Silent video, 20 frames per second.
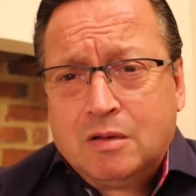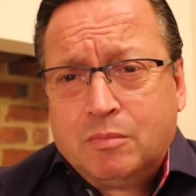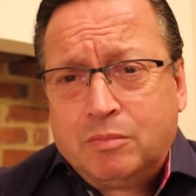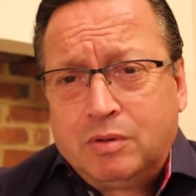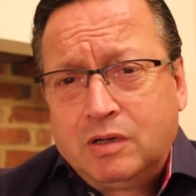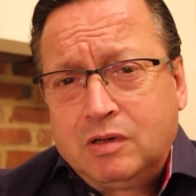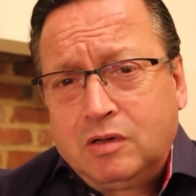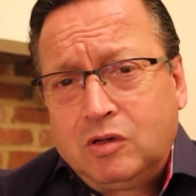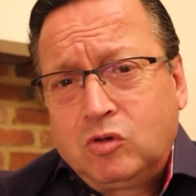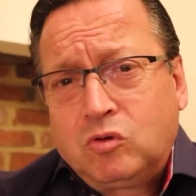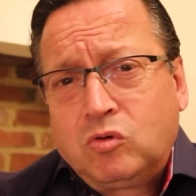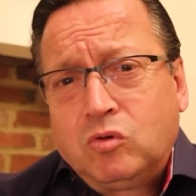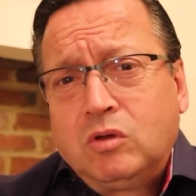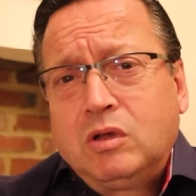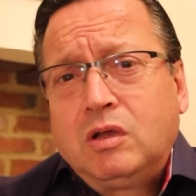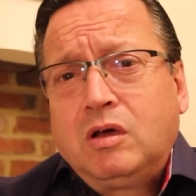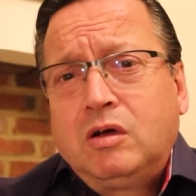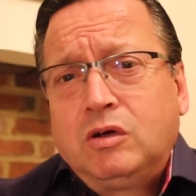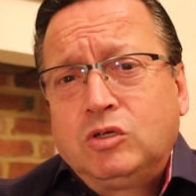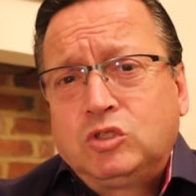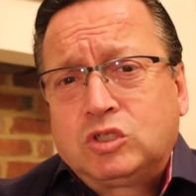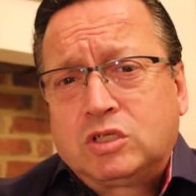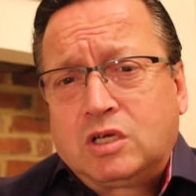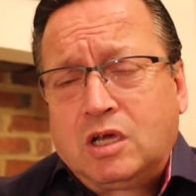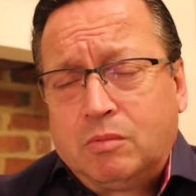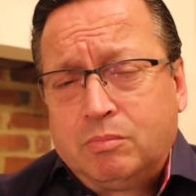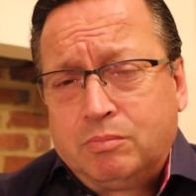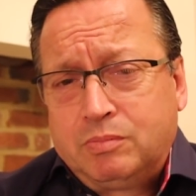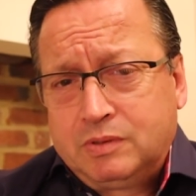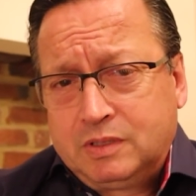by a local large
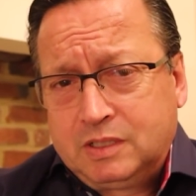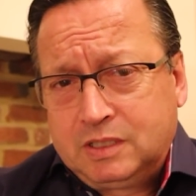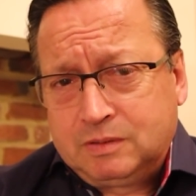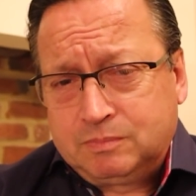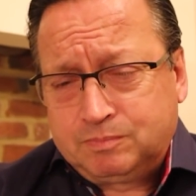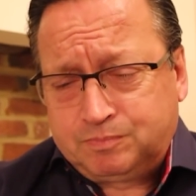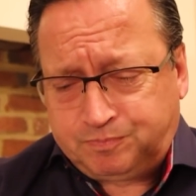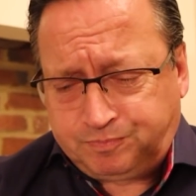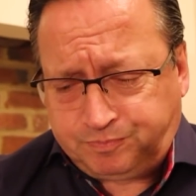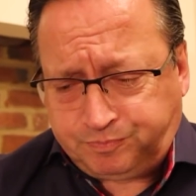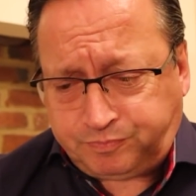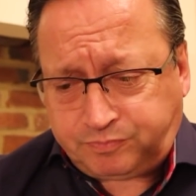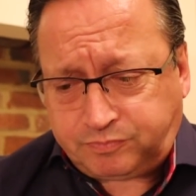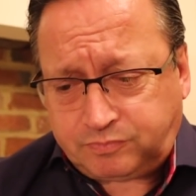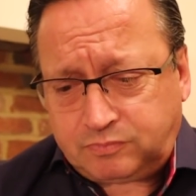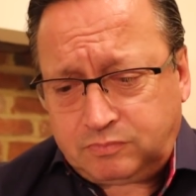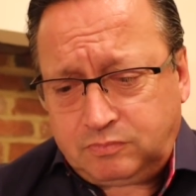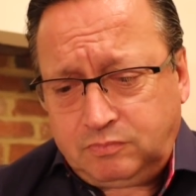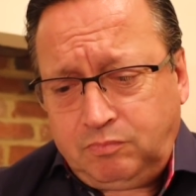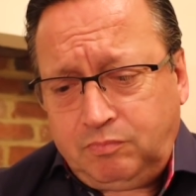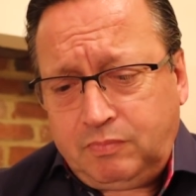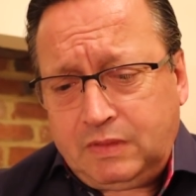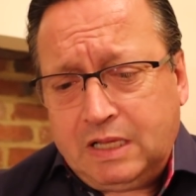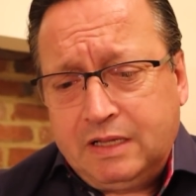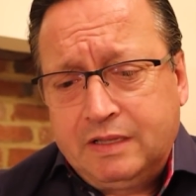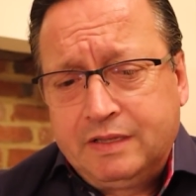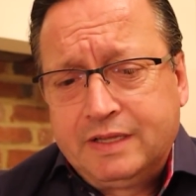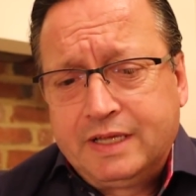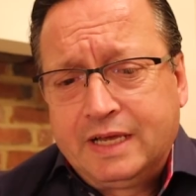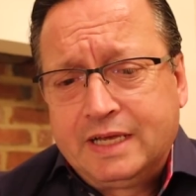company
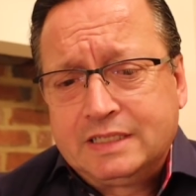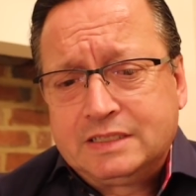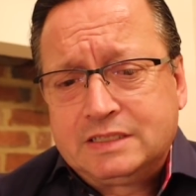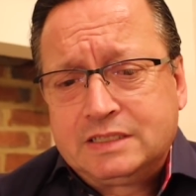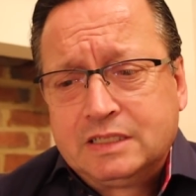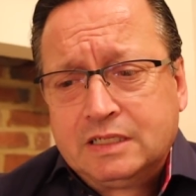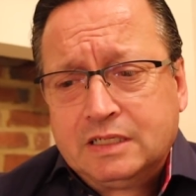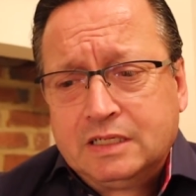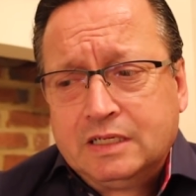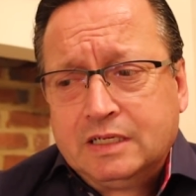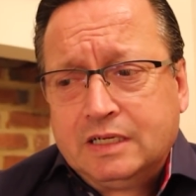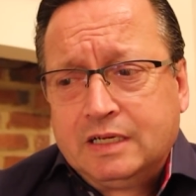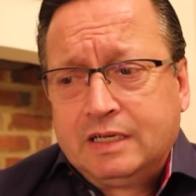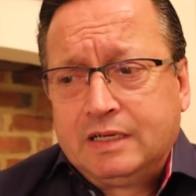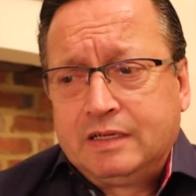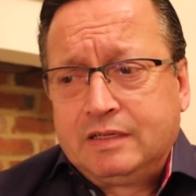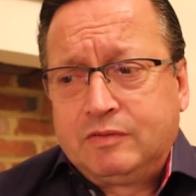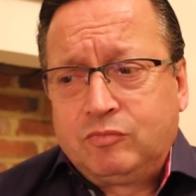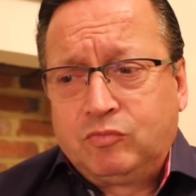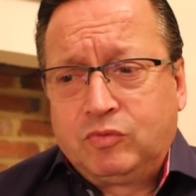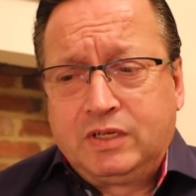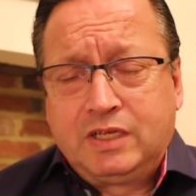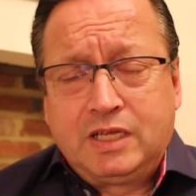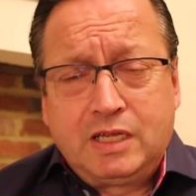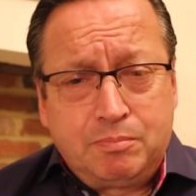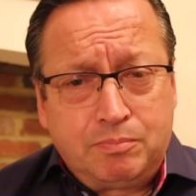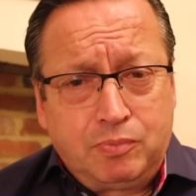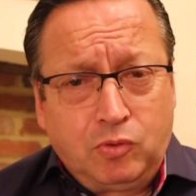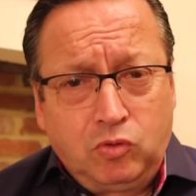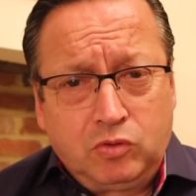that when
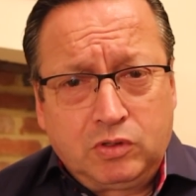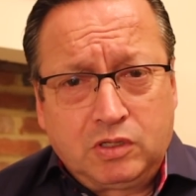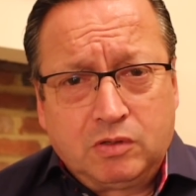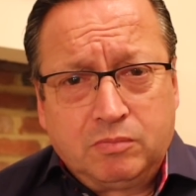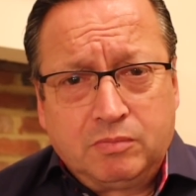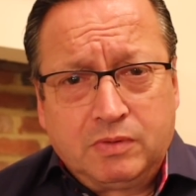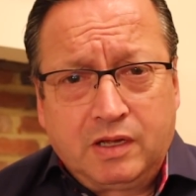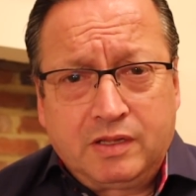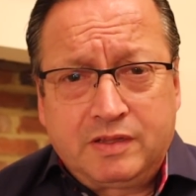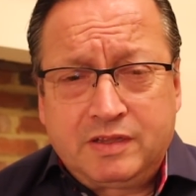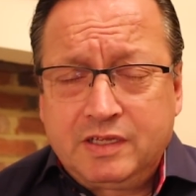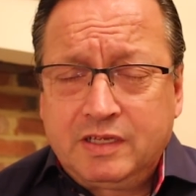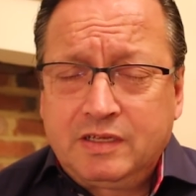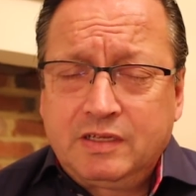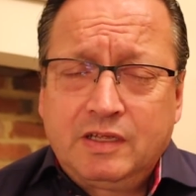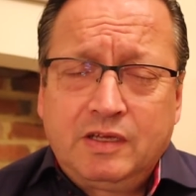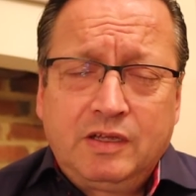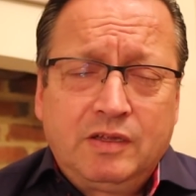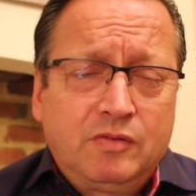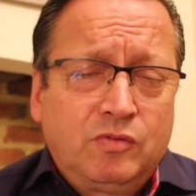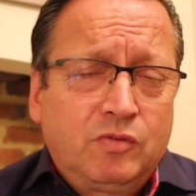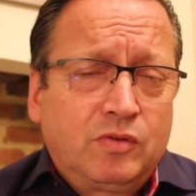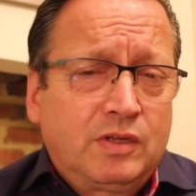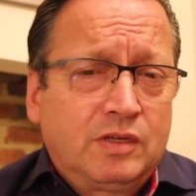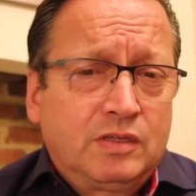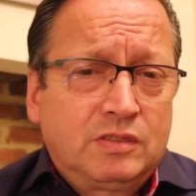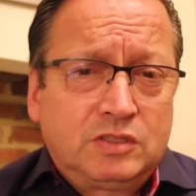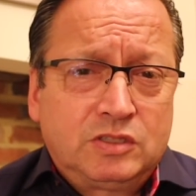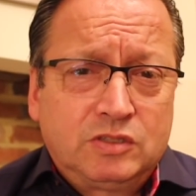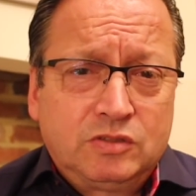they bought them, I think they either were
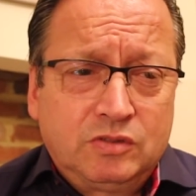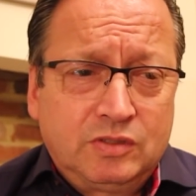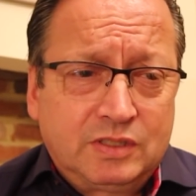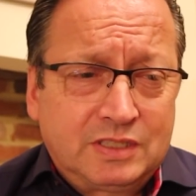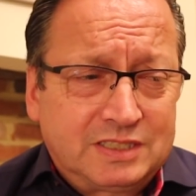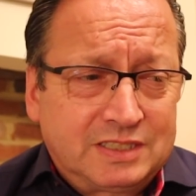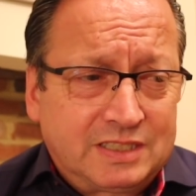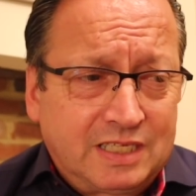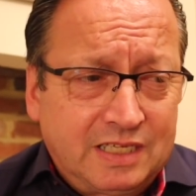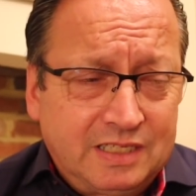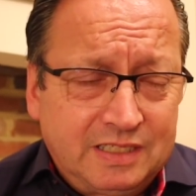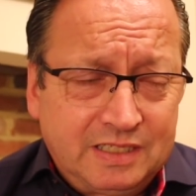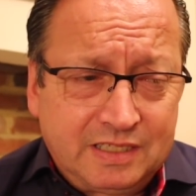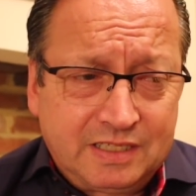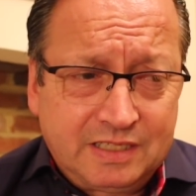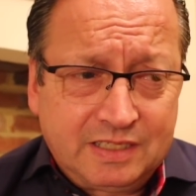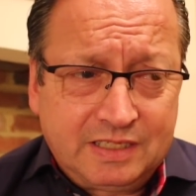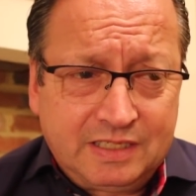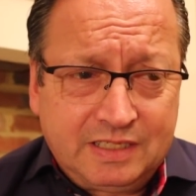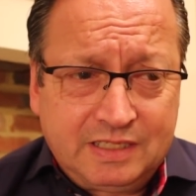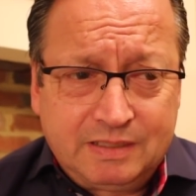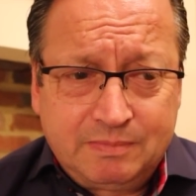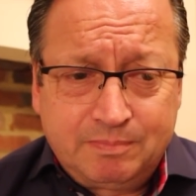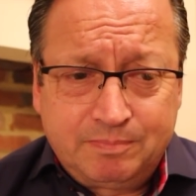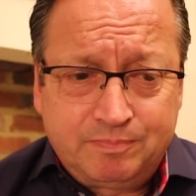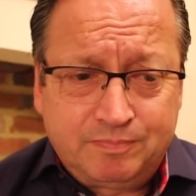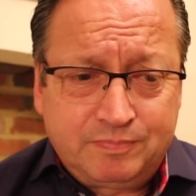going to extend the